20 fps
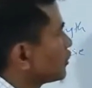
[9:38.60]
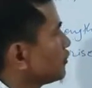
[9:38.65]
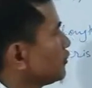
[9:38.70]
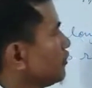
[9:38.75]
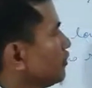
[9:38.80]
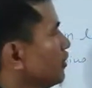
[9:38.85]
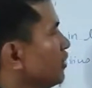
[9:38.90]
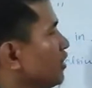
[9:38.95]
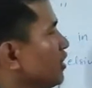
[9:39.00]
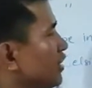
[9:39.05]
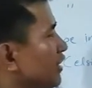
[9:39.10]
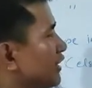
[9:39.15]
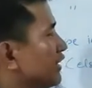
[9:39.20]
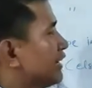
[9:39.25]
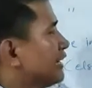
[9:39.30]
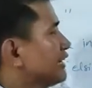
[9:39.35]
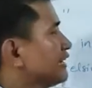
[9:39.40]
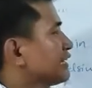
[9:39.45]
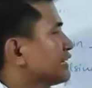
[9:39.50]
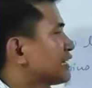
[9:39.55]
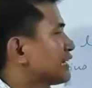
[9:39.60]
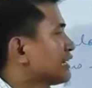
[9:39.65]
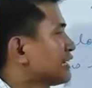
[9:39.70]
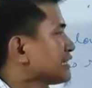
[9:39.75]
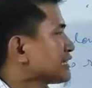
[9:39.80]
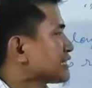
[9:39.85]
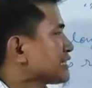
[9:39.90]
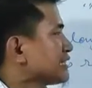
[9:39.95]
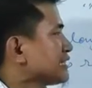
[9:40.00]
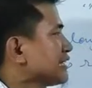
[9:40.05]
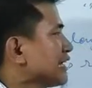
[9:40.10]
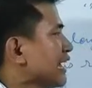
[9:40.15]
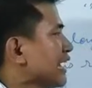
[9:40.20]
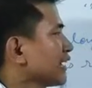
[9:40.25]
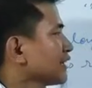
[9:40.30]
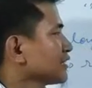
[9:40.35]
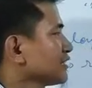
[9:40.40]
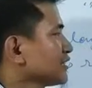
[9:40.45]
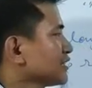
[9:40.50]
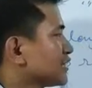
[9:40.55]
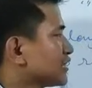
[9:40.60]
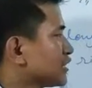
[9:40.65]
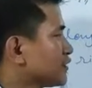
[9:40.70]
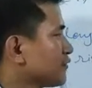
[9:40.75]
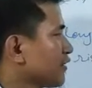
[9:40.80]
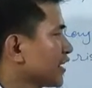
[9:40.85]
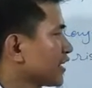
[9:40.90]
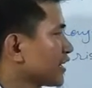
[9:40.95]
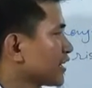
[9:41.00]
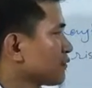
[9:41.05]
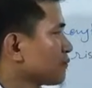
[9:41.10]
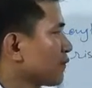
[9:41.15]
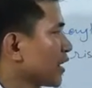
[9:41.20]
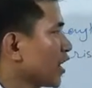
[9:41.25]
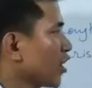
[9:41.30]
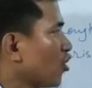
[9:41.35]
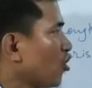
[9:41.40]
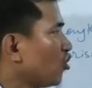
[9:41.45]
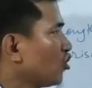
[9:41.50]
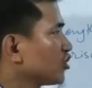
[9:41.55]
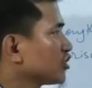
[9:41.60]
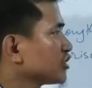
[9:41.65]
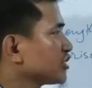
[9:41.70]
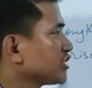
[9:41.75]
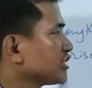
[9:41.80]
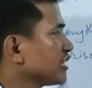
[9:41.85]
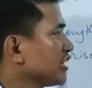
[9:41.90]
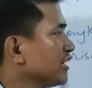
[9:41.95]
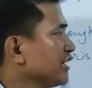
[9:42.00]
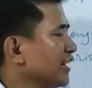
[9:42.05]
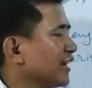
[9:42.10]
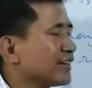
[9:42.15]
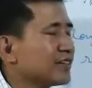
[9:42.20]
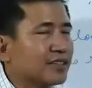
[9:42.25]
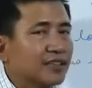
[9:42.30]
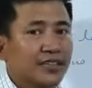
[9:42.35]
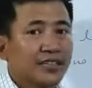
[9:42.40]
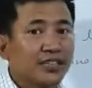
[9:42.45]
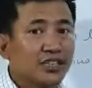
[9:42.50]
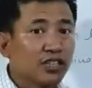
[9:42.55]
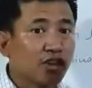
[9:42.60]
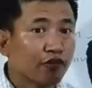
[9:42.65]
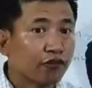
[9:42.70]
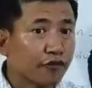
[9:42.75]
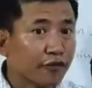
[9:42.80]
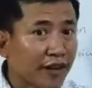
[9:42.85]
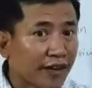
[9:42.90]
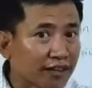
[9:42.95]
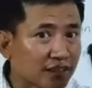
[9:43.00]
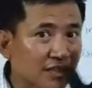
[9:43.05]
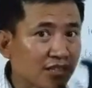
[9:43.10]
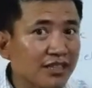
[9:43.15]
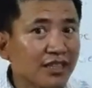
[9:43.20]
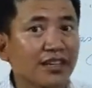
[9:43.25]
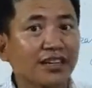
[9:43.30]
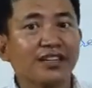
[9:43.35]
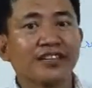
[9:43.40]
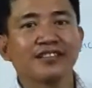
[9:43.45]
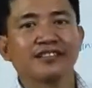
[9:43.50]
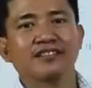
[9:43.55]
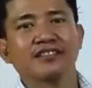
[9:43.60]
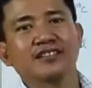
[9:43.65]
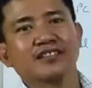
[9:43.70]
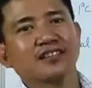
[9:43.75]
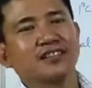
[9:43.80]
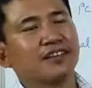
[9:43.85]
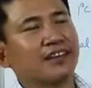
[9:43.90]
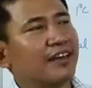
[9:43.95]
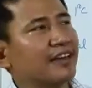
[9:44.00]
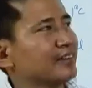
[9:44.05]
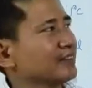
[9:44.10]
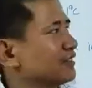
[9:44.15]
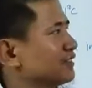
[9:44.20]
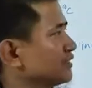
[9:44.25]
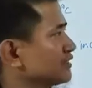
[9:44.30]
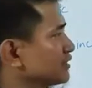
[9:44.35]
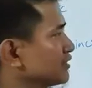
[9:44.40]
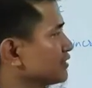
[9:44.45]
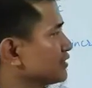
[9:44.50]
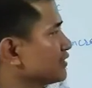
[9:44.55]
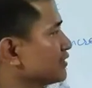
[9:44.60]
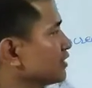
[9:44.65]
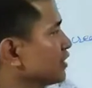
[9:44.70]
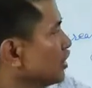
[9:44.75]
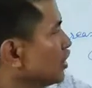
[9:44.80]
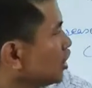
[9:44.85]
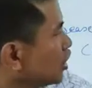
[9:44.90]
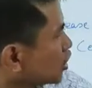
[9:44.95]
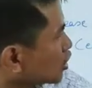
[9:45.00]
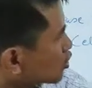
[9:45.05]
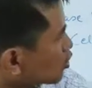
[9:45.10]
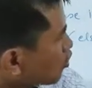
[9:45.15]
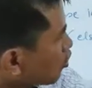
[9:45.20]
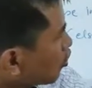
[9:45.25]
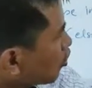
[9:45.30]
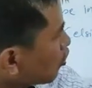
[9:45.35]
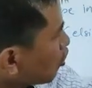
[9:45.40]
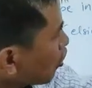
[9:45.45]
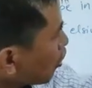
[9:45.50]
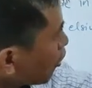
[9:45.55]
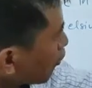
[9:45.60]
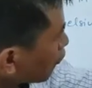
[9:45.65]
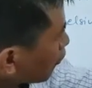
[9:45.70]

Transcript: you, increased in length divided by original length is the fractional increase in length, isn't it? So